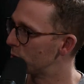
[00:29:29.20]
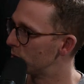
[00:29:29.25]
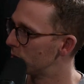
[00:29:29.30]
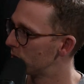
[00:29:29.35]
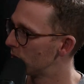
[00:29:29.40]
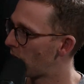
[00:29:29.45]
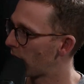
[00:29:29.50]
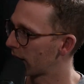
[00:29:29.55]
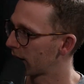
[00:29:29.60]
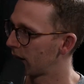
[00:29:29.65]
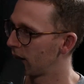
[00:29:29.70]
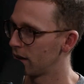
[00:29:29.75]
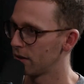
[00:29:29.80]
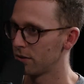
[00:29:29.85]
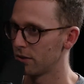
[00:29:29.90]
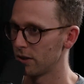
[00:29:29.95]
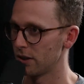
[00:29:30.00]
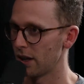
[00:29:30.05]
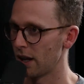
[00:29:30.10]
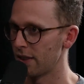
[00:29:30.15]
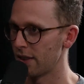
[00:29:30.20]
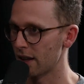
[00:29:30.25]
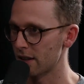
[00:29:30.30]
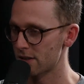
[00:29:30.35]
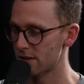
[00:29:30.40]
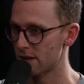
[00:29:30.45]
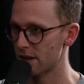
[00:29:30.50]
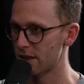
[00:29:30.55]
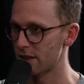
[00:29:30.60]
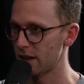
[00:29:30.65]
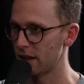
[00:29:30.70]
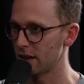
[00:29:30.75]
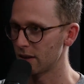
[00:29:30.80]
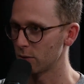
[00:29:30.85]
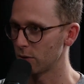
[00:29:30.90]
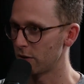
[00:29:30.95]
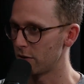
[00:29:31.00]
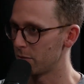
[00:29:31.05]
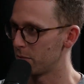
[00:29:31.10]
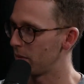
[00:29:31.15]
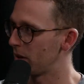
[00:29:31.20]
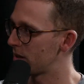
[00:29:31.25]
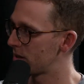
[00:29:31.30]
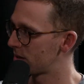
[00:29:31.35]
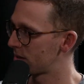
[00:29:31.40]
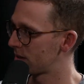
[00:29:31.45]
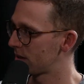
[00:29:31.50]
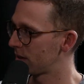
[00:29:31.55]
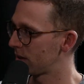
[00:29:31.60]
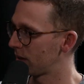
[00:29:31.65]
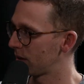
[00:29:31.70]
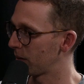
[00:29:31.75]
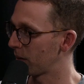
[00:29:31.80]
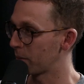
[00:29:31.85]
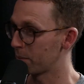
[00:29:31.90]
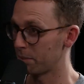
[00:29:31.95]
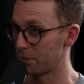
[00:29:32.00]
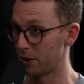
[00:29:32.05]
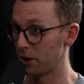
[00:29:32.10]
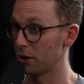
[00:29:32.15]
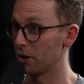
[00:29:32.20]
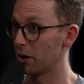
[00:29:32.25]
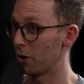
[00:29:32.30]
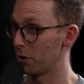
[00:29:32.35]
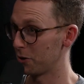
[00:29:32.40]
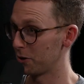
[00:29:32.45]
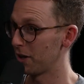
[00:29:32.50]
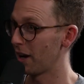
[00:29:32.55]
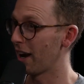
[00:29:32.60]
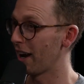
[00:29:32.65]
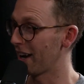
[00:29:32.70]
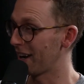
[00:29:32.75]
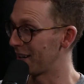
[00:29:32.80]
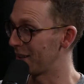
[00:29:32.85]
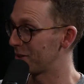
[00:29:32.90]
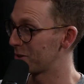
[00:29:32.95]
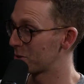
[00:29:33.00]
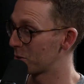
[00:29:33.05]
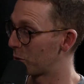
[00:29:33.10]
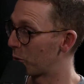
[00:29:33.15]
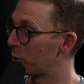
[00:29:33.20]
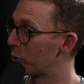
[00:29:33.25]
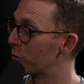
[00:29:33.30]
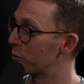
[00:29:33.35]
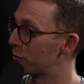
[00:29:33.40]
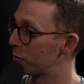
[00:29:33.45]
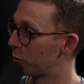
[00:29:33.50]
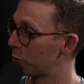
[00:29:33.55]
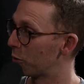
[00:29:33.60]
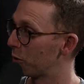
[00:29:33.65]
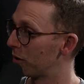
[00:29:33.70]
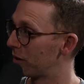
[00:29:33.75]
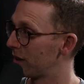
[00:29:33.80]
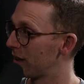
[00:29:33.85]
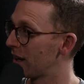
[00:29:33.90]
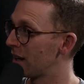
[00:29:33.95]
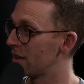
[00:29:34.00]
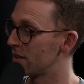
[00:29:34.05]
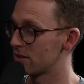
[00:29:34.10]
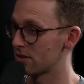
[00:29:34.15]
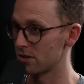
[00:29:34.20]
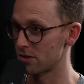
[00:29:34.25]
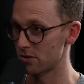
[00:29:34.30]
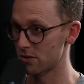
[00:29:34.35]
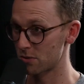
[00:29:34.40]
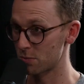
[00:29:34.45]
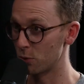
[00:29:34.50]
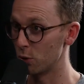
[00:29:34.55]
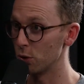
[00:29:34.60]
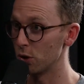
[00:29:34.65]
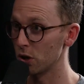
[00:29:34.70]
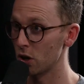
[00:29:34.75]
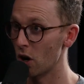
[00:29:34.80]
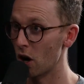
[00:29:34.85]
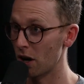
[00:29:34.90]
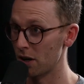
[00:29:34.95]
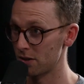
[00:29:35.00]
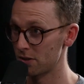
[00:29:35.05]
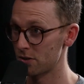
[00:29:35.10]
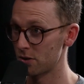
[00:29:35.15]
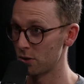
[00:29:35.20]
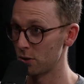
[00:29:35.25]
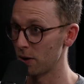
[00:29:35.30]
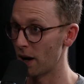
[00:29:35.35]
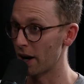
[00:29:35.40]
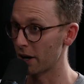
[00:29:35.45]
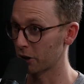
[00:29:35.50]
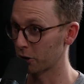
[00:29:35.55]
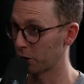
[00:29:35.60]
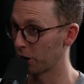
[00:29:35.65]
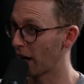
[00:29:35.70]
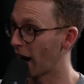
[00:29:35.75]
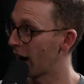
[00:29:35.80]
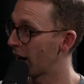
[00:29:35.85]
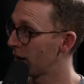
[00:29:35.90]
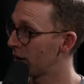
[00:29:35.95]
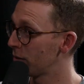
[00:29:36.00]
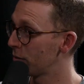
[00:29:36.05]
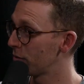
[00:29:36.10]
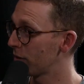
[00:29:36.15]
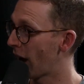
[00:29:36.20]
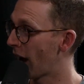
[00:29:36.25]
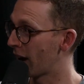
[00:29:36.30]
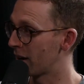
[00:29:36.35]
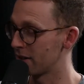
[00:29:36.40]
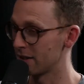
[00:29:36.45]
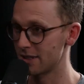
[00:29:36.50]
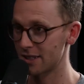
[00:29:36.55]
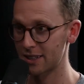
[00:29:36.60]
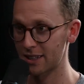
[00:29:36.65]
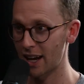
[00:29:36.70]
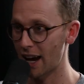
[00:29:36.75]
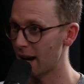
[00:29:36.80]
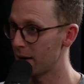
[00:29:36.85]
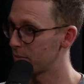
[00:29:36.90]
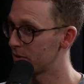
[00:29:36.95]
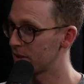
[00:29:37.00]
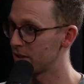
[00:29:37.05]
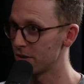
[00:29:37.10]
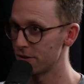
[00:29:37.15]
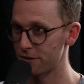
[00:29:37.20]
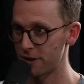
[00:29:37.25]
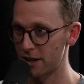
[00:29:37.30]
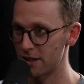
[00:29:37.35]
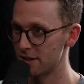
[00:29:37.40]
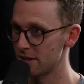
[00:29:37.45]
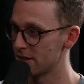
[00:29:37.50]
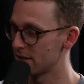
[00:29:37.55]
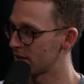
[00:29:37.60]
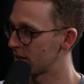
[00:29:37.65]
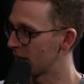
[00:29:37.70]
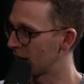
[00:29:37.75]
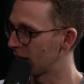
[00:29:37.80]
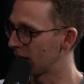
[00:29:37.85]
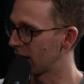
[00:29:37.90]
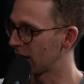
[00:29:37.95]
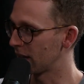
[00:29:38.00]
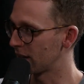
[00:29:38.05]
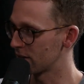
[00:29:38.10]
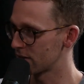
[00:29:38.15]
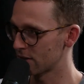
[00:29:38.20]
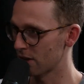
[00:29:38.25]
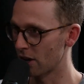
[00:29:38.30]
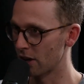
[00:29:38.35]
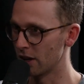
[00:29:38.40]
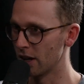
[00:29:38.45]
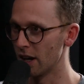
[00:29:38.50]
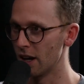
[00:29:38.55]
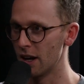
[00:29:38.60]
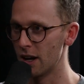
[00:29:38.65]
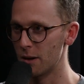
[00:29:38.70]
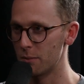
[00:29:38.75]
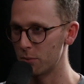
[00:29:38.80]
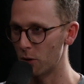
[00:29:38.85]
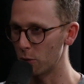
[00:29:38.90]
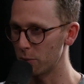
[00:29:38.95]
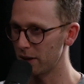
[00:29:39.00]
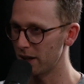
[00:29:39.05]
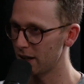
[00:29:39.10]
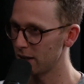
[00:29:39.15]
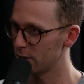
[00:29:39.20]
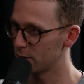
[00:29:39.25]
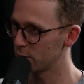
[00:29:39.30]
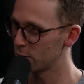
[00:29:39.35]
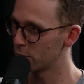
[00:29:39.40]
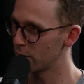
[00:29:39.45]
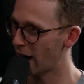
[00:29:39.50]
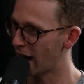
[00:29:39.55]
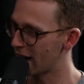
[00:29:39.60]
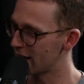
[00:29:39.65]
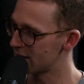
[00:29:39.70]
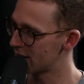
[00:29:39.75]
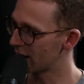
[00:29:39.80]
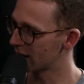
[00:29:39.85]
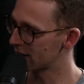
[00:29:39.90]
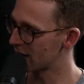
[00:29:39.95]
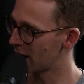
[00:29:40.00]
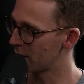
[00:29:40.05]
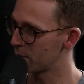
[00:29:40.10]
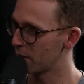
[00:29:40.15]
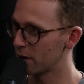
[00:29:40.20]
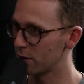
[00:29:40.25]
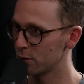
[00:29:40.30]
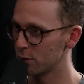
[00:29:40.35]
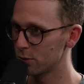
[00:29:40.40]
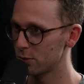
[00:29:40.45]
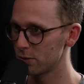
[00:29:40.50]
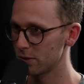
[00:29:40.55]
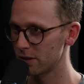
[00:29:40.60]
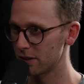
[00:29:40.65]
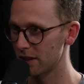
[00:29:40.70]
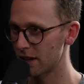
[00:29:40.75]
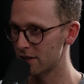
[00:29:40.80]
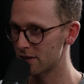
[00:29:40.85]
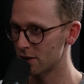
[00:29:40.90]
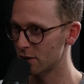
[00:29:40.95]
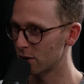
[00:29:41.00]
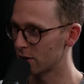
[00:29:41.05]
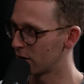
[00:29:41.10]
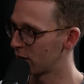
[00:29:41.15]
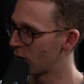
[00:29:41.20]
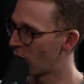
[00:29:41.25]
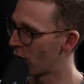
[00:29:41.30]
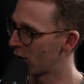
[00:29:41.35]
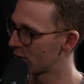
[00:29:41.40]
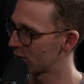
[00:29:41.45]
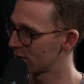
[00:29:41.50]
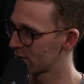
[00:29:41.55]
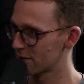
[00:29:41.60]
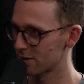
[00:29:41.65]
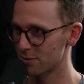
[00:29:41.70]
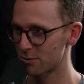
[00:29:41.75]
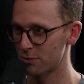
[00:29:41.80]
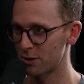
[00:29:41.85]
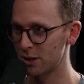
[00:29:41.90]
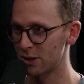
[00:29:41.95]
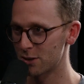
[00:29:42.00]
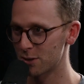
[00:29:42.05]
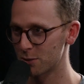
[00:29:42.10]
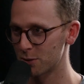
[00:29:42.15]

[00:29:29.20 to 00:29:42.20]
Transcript: like Ginnivan, and that's the thing that we've missed beyond a tall forward is smaller guys who are creative and keep the defenders thinking. So Bobby Hill, Anzac Day medal, has got a nice ring to it.